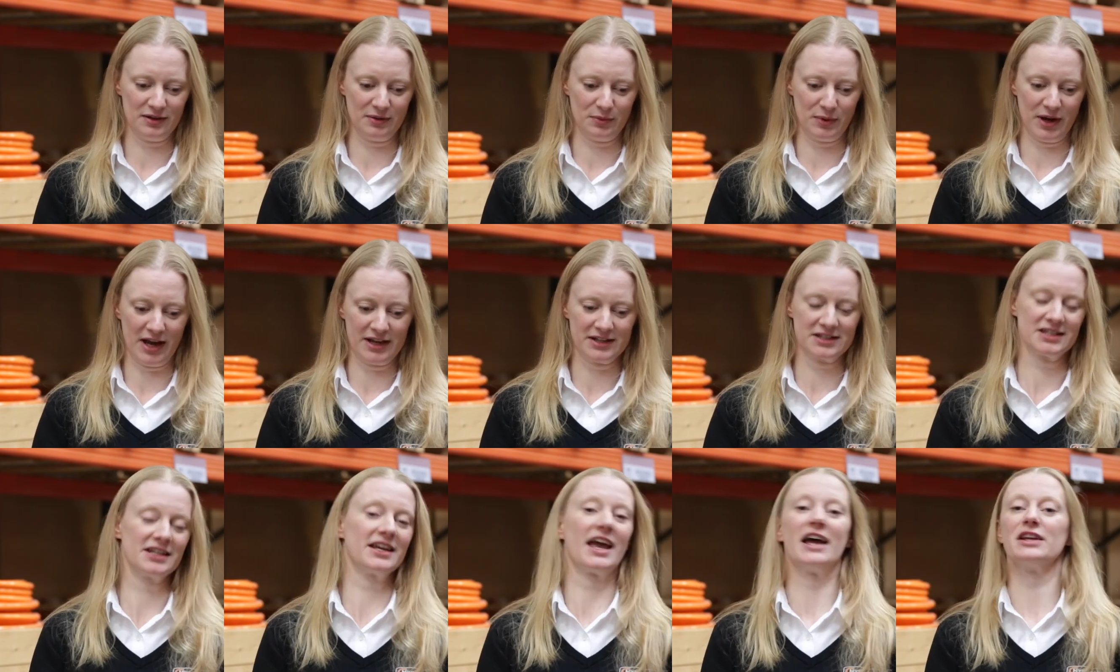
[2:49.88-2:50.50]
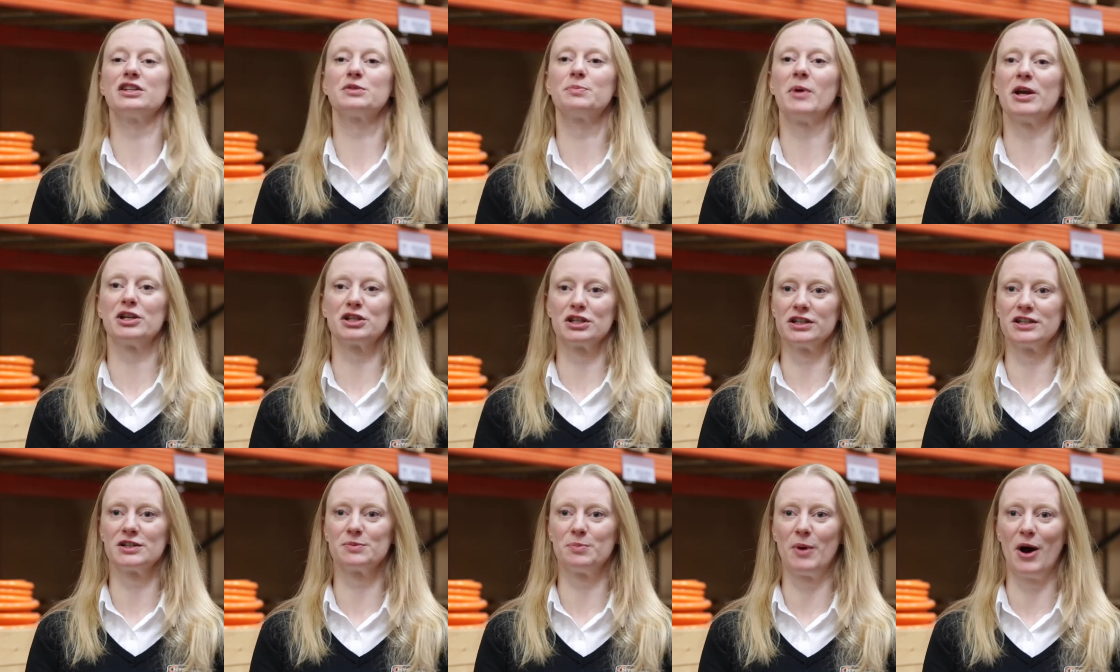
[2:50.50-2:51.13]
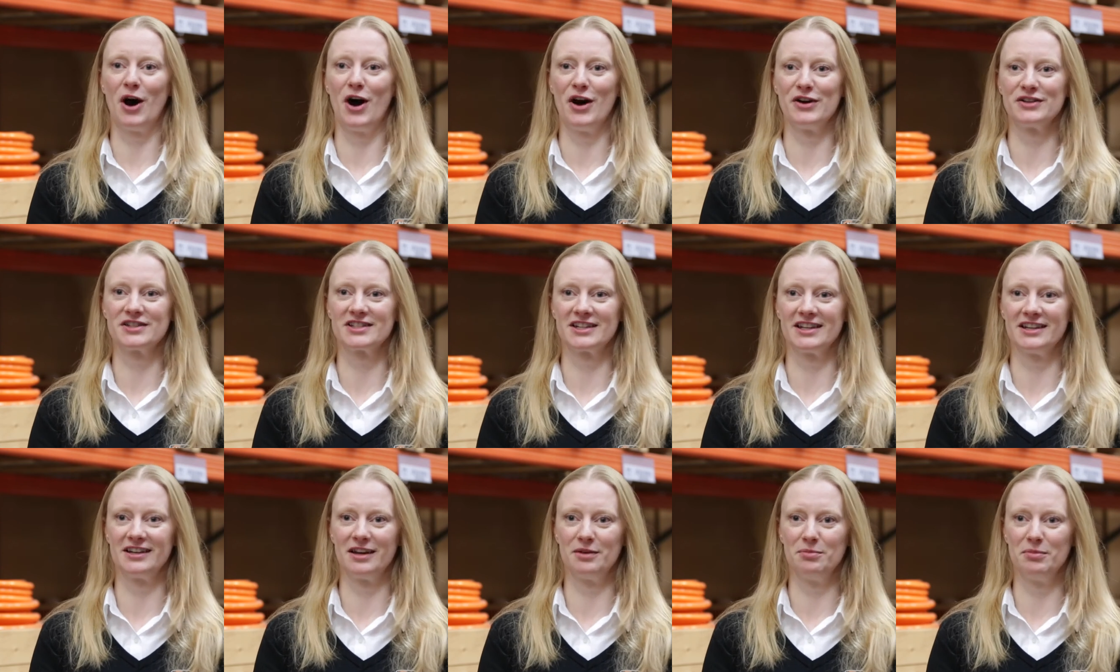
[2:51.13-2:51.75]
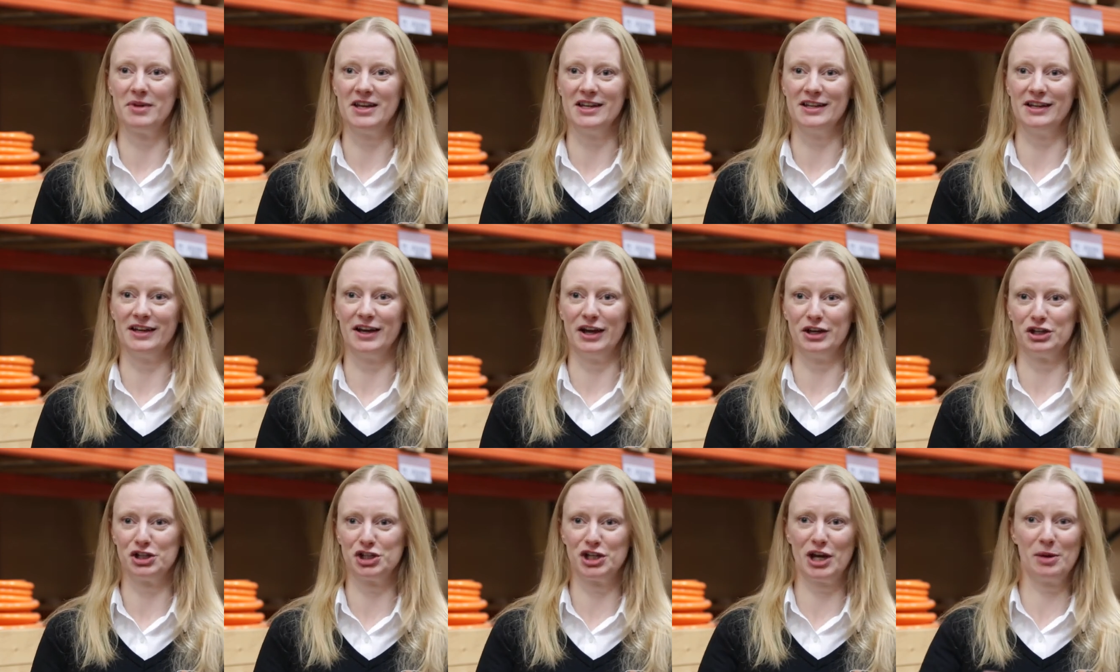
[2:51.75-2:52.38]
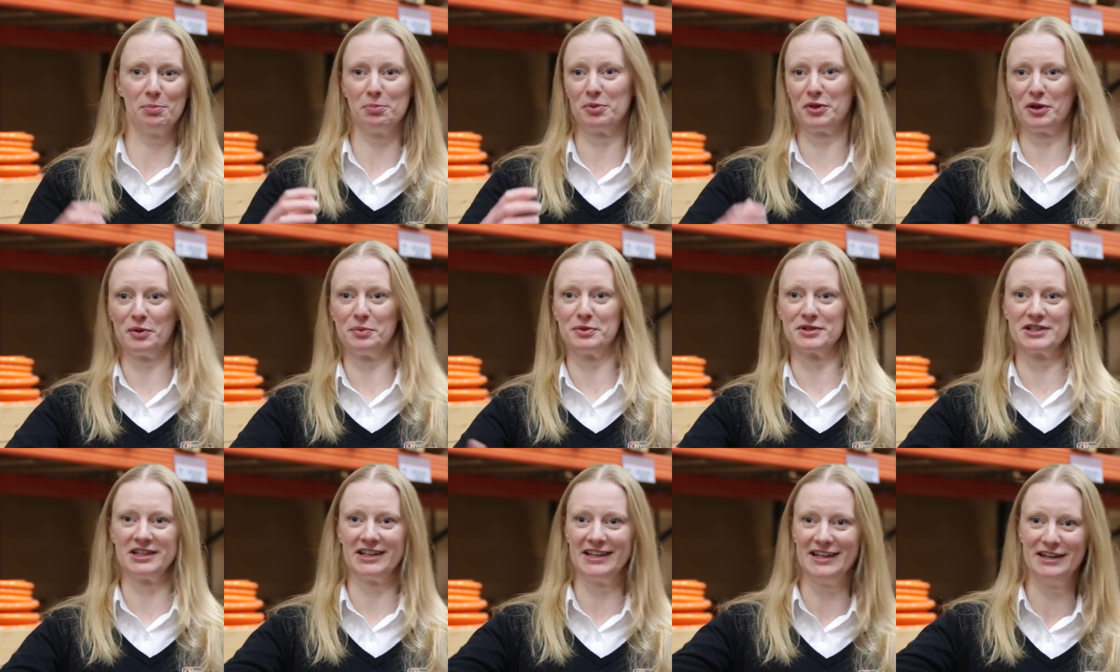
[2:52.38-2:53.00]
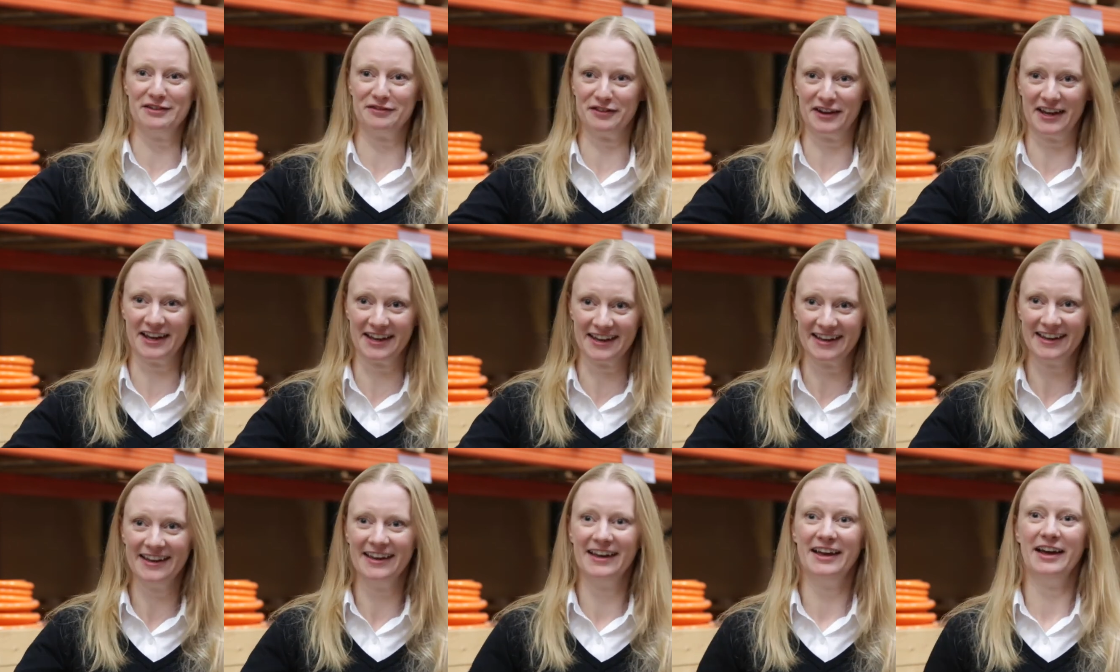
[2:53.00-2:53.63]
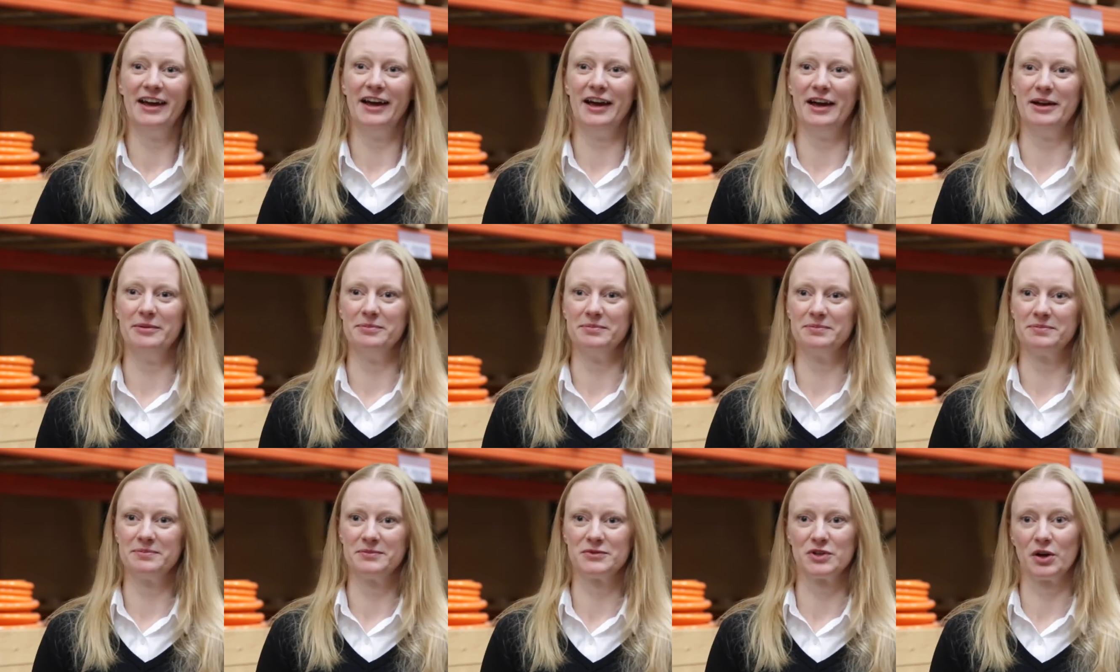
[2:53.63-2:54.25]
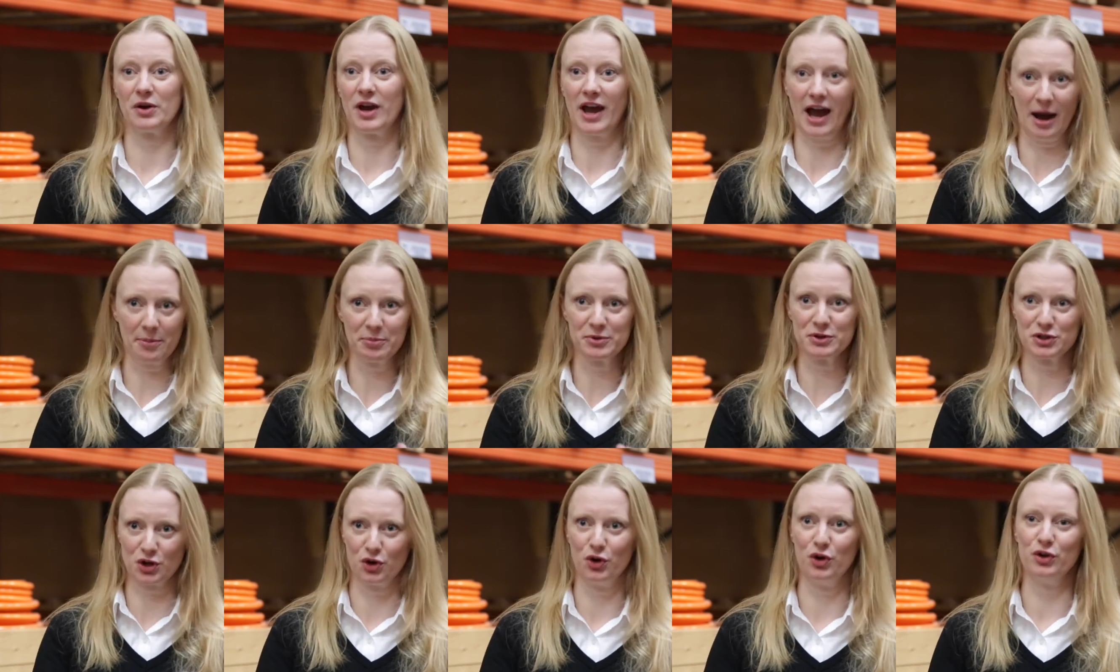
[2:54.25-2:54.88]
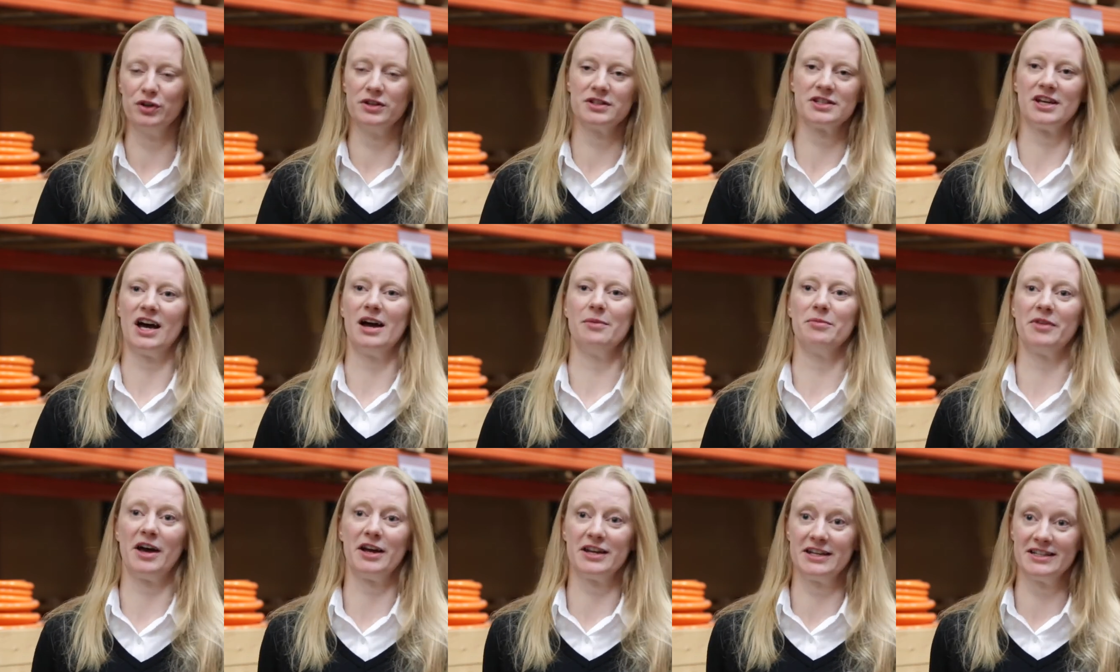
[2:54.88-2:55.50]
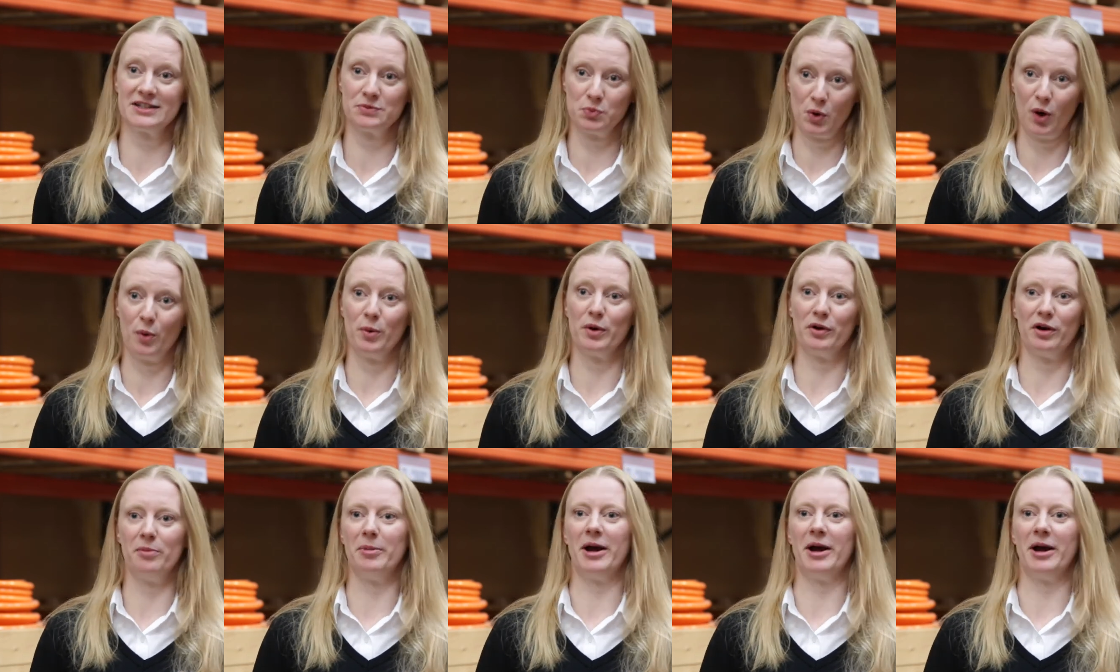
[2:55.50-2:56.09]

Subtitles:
we had to get specialist parts in and meet a ship that was leaving. So it happens all the time. That is what we're